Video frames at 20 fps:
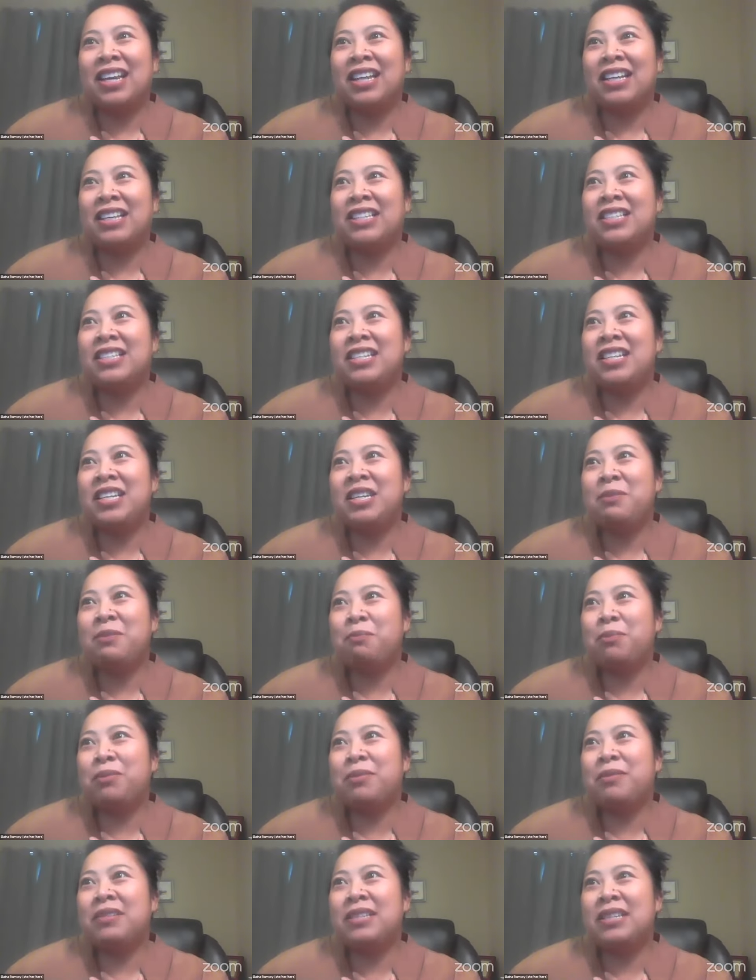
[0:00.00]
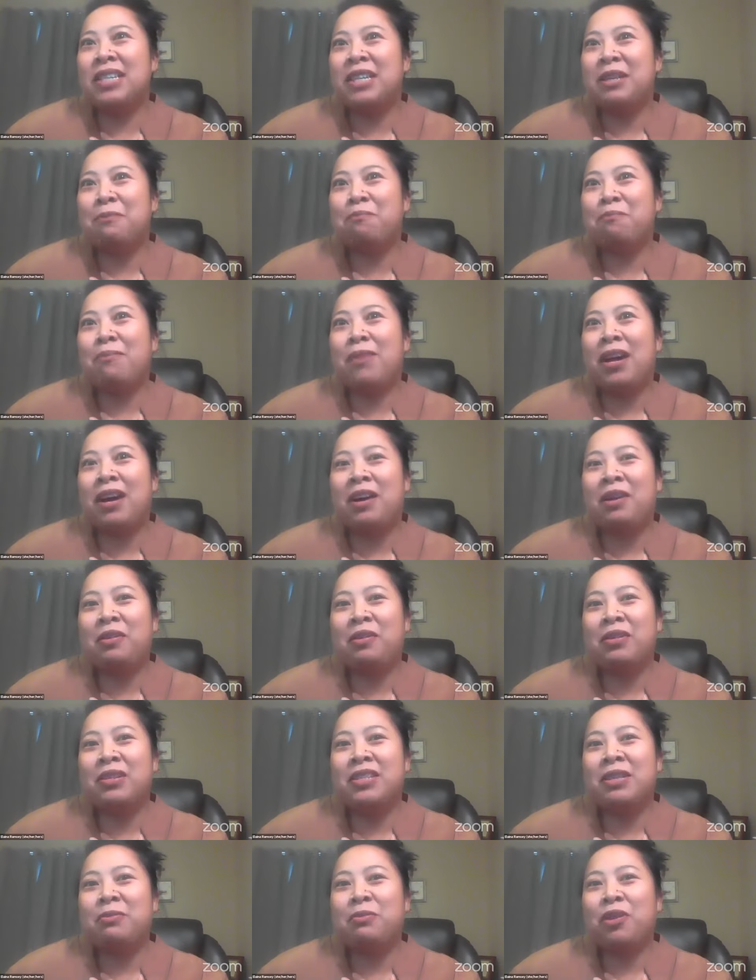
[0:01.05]
A deep, deep bow
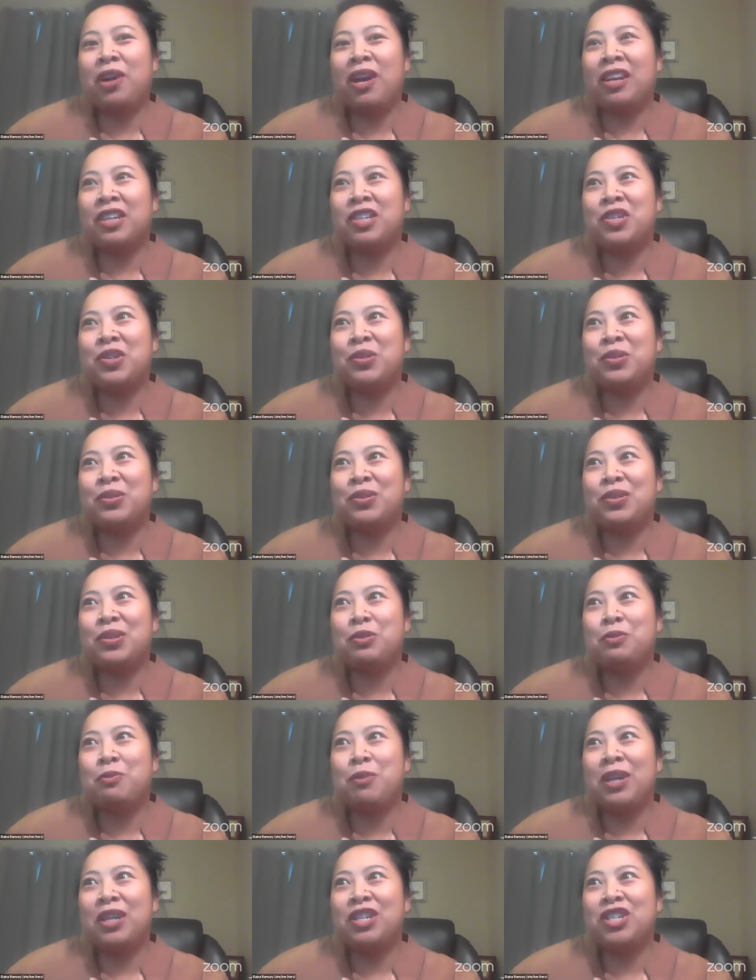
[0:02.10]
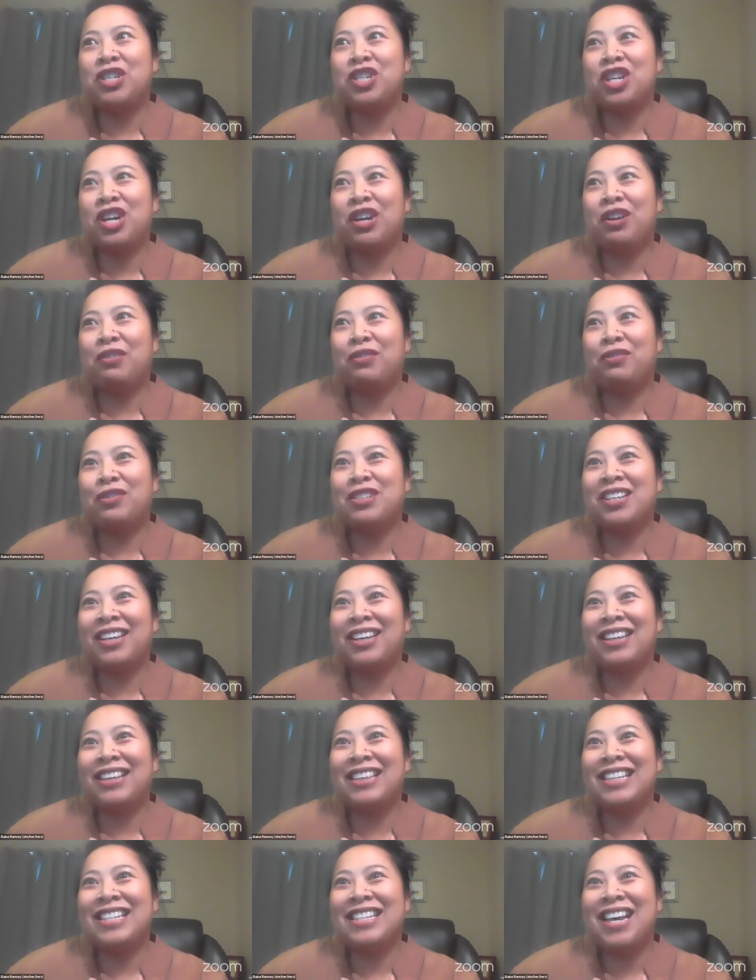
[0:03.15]
and deep gratitude to you, Paisha, for
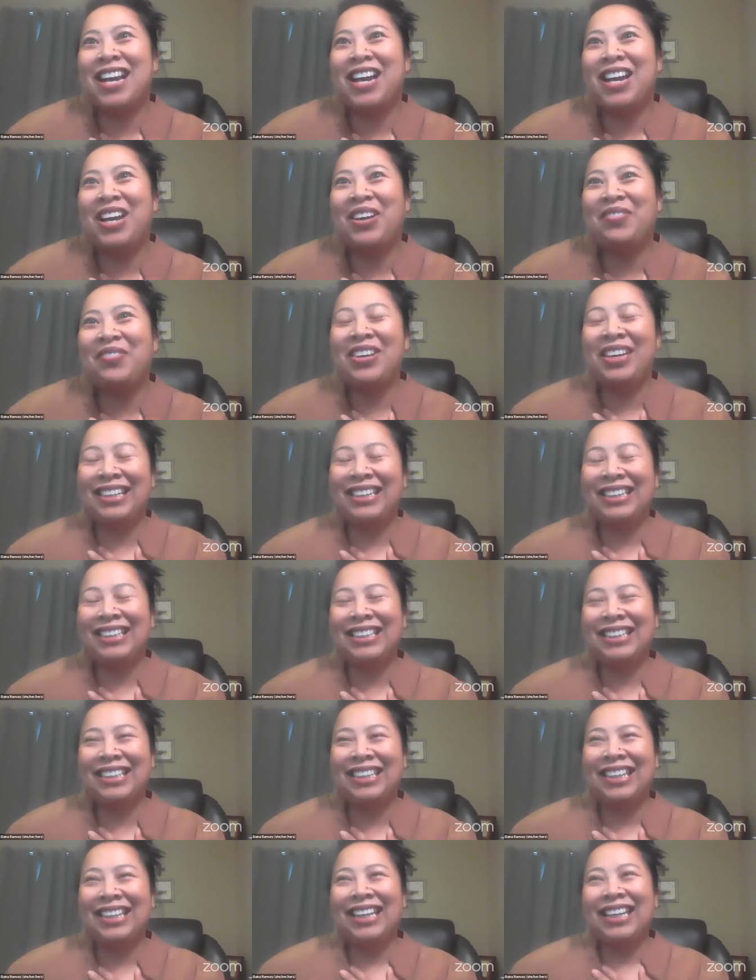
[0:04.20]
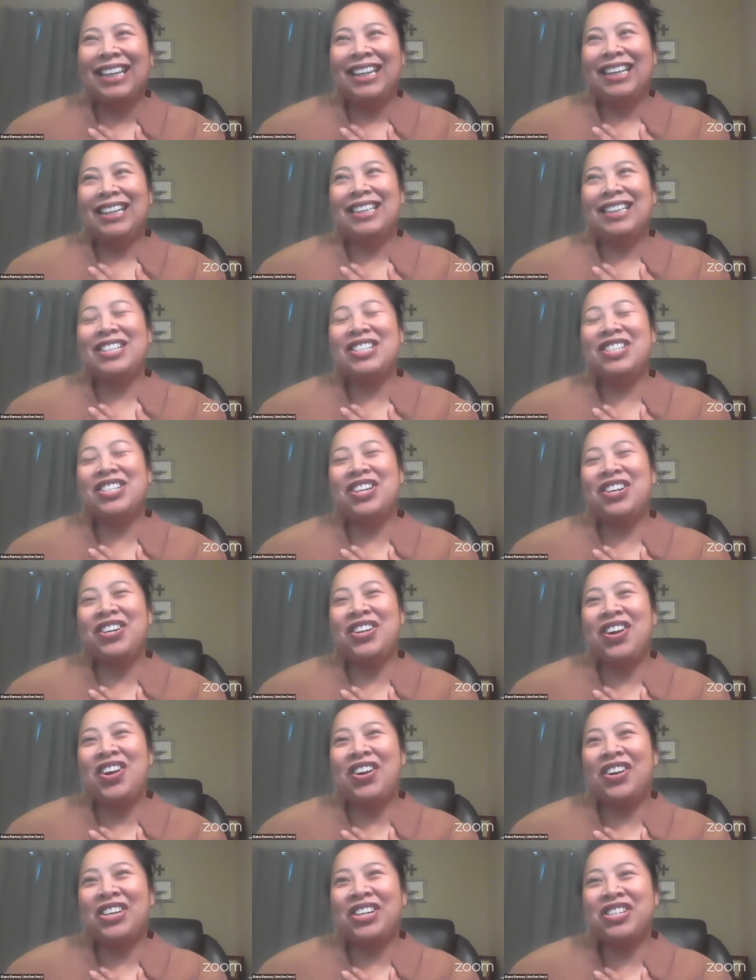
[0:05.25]
taking the time to share
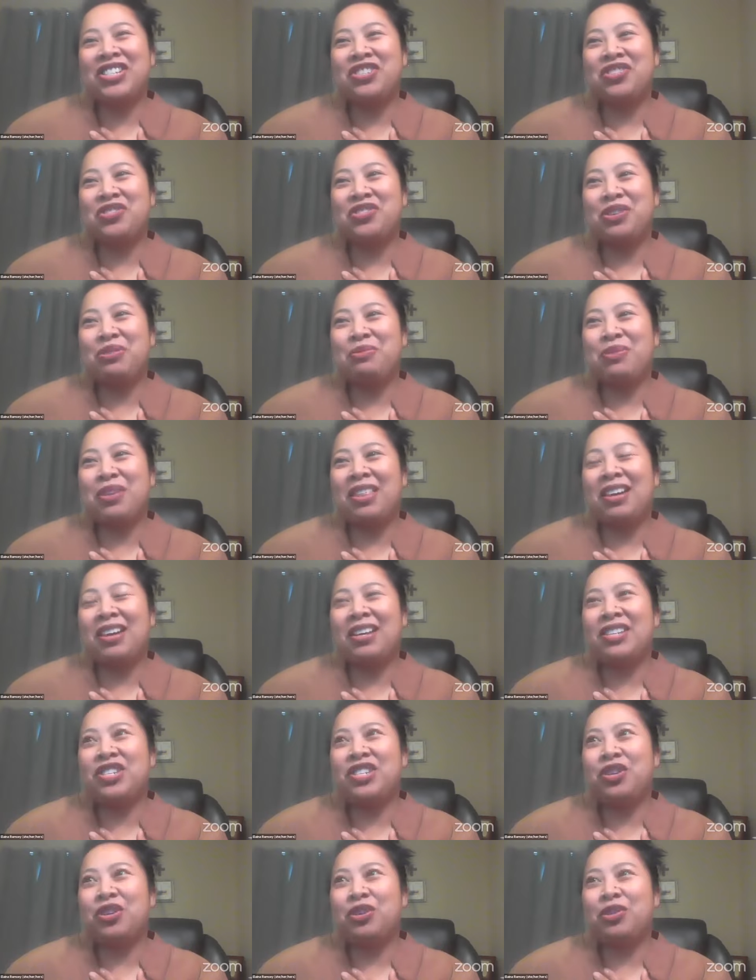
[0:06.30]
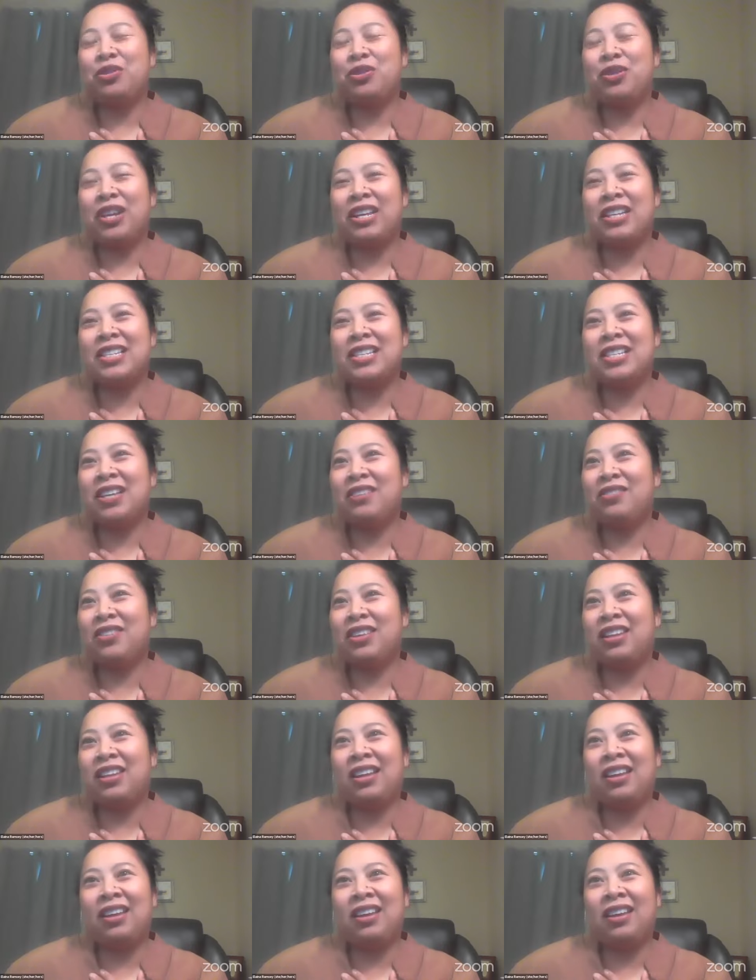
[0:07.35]
your artistry with us, your
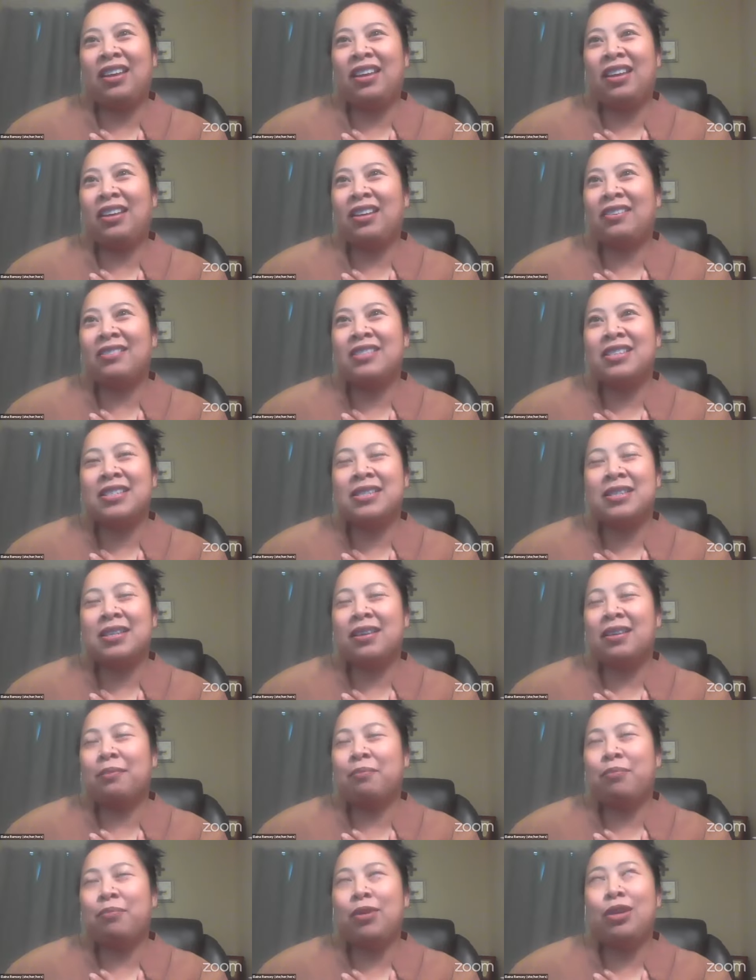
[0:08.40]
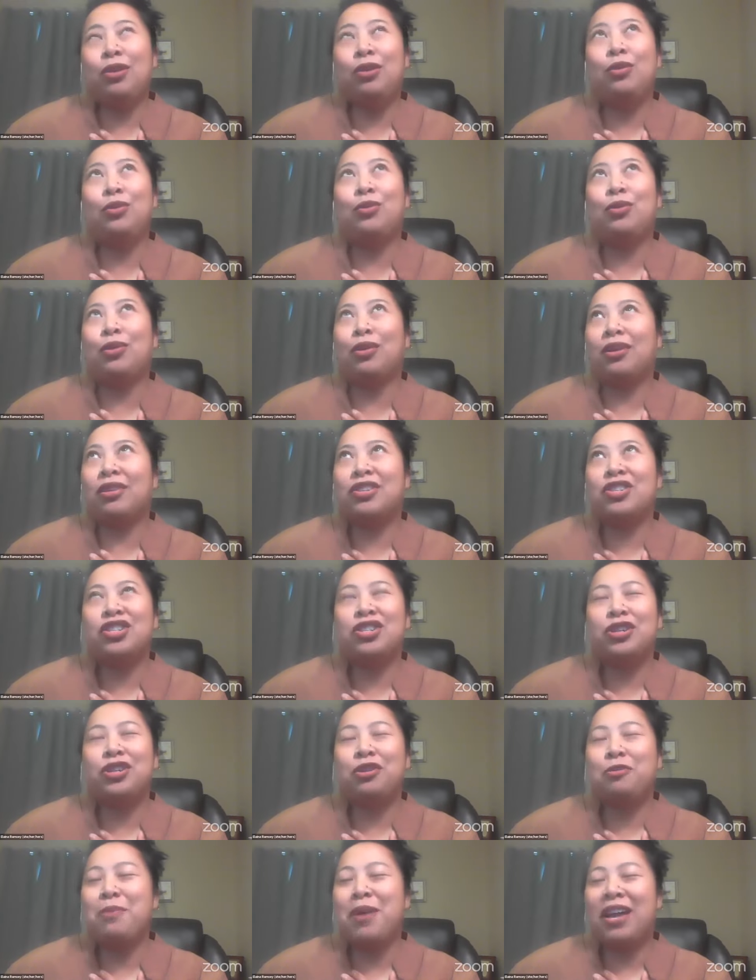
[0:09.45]
creativity, your just Sure,
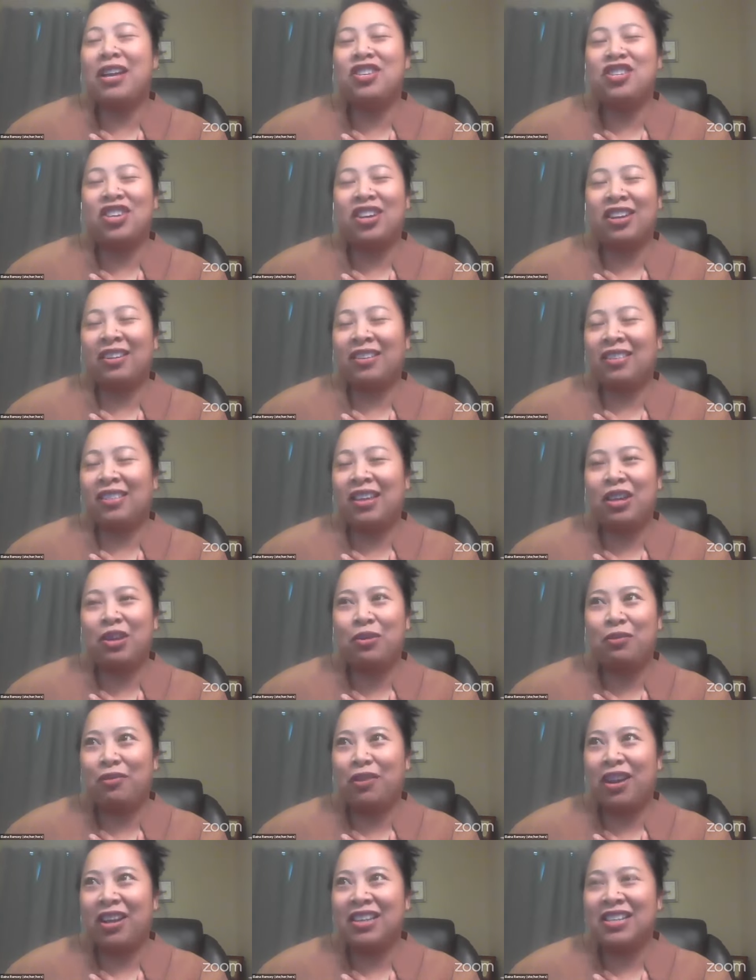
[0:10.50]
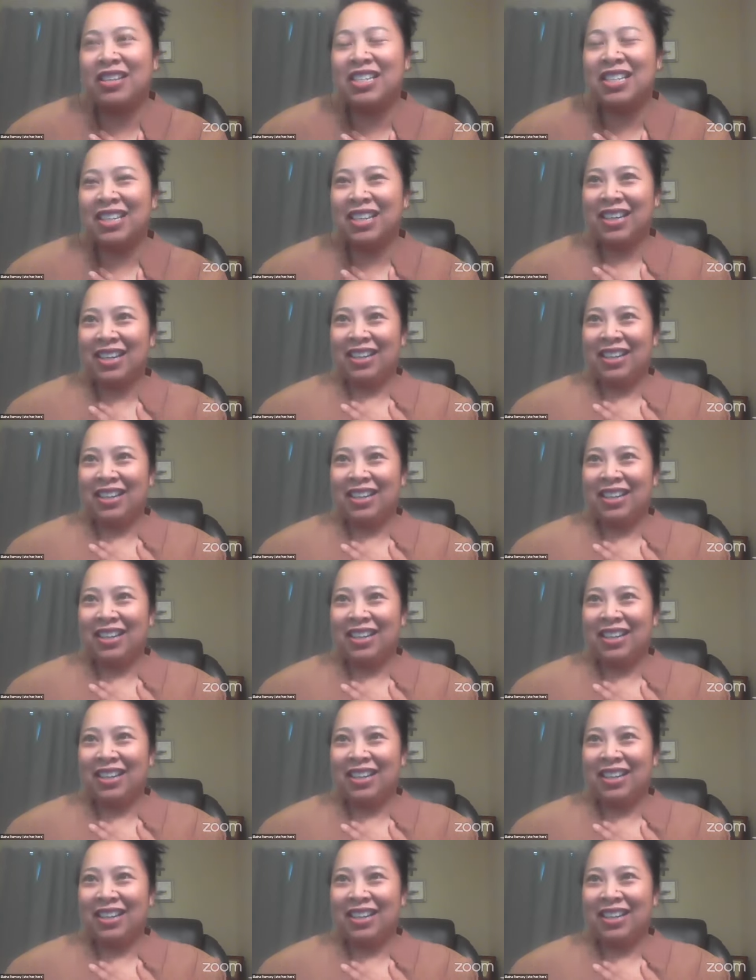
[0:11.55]
sheer magic. Thank you, Fred.